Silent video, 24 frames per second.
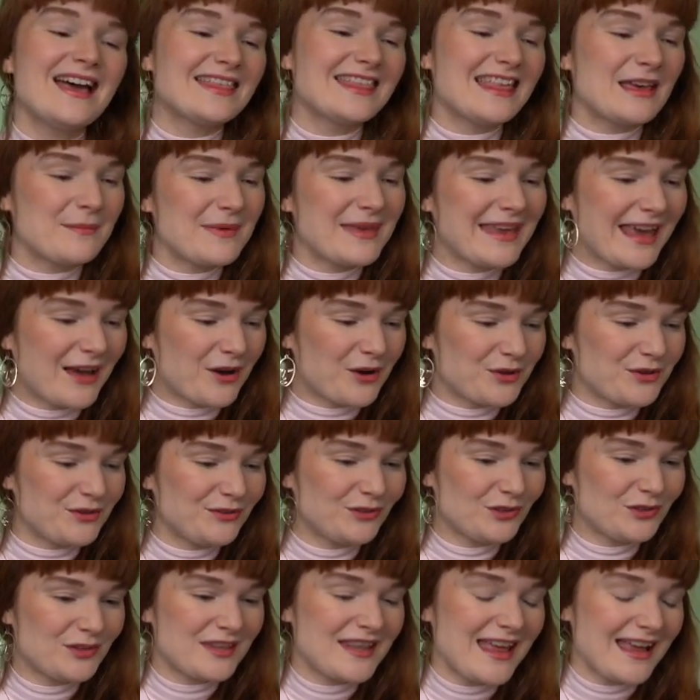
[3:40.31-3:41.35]
Let me get on
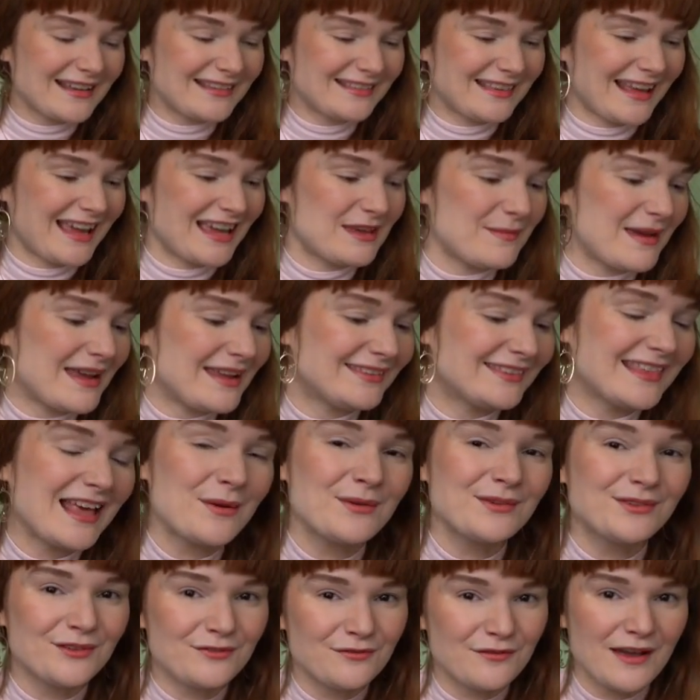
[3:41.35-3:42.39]
to the next thing I made. So that
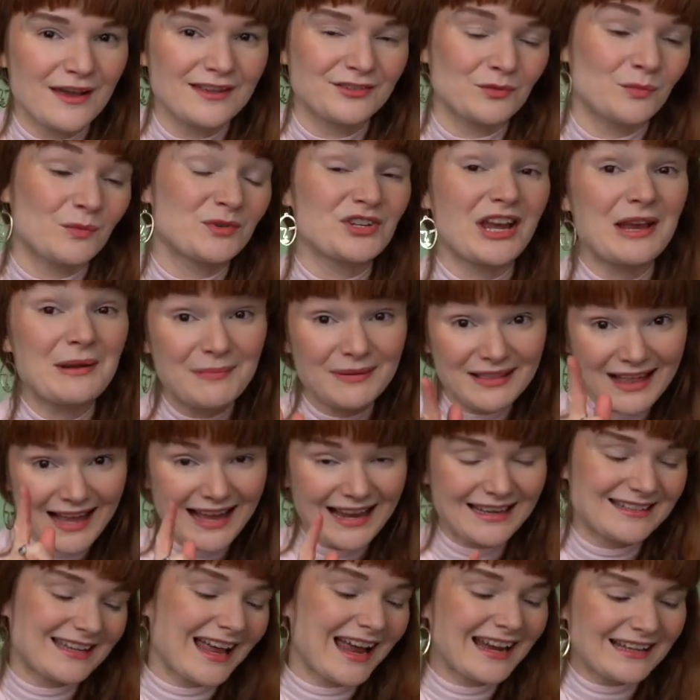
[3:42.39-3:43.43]
was the first one which I
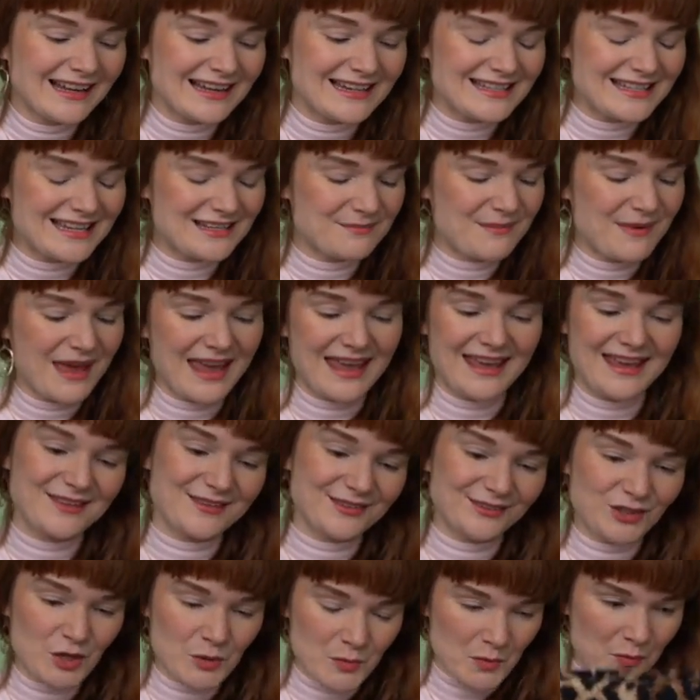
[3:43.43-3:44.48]
planned and I did make.
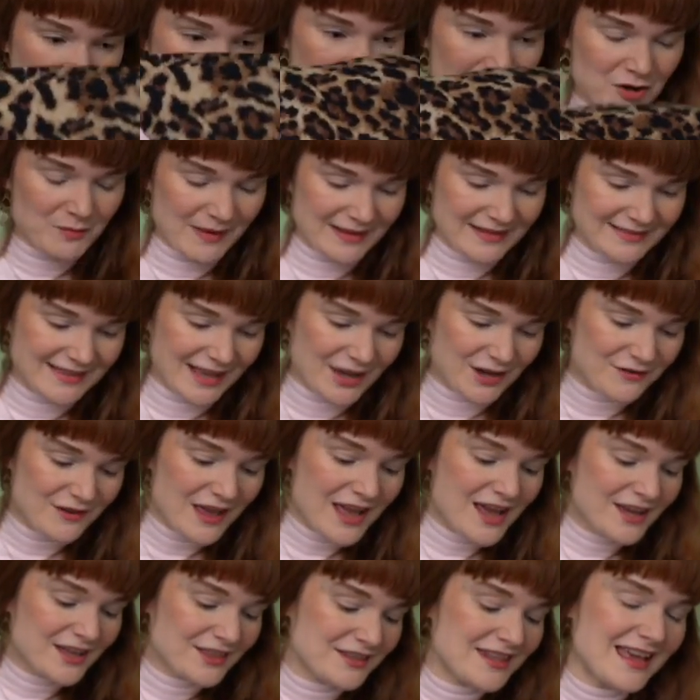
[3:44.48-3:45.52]
Super proud of myself.
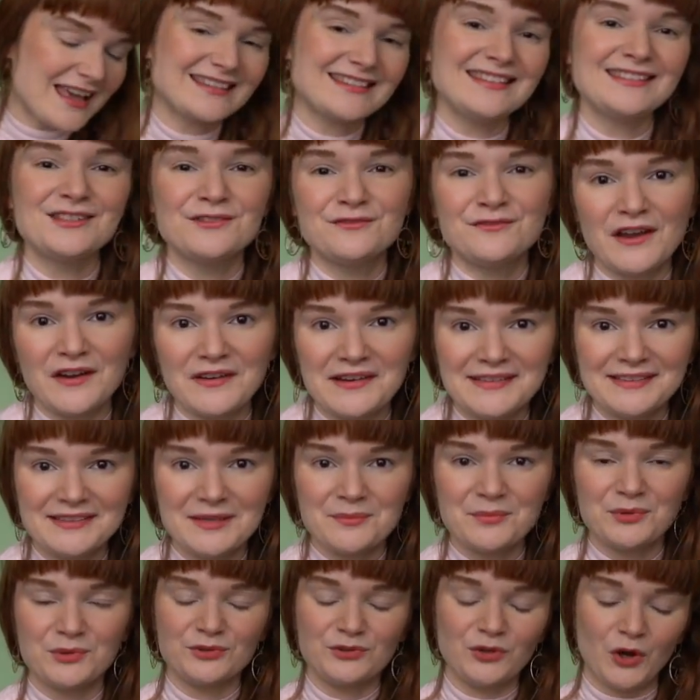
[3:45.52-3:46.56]
The next is a very
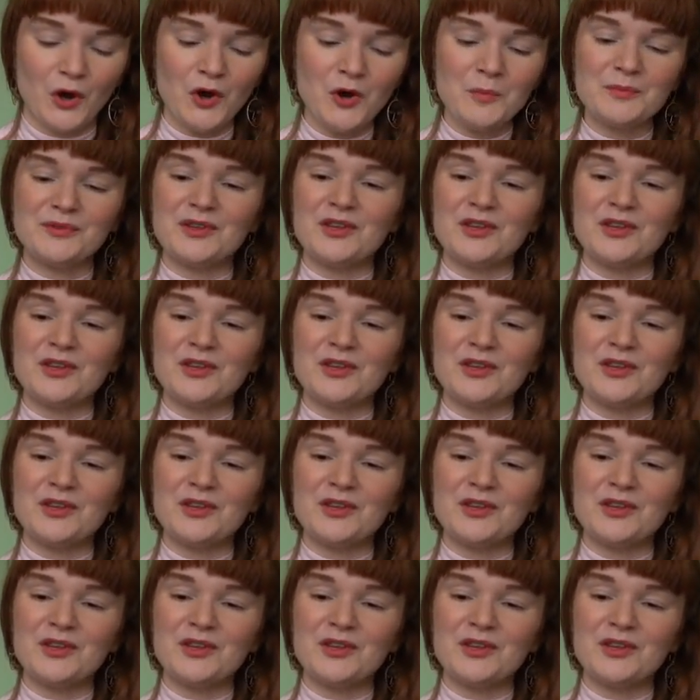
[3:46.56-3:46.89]
simple top.